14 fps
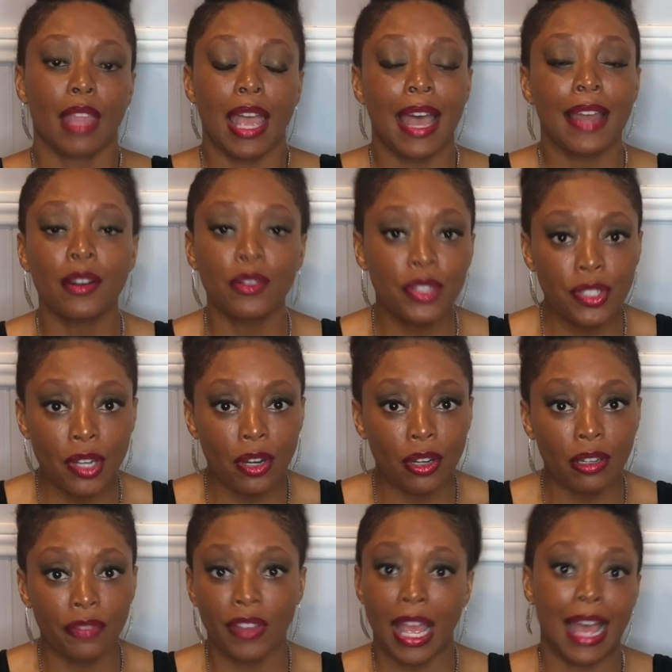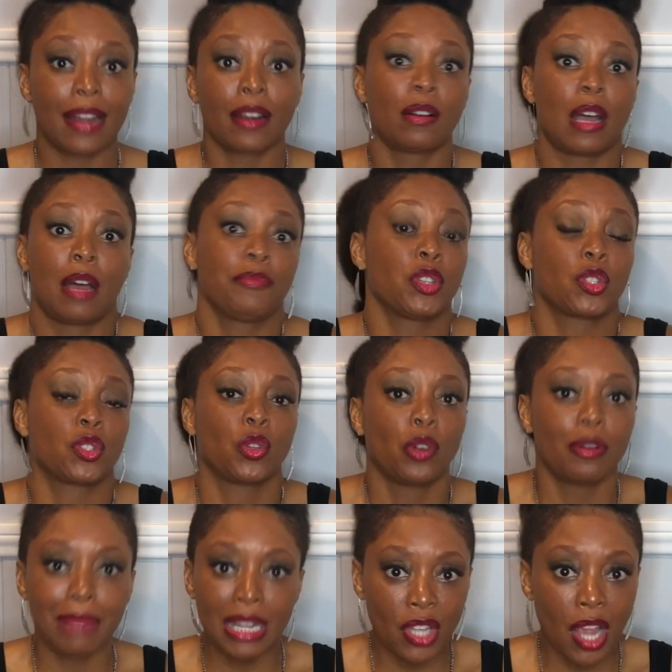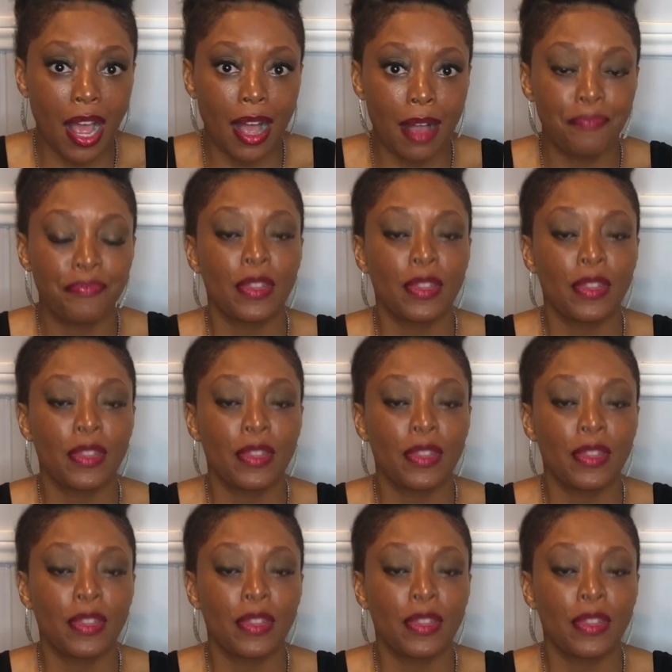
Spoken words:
I don't deserve. I'm just doing my job.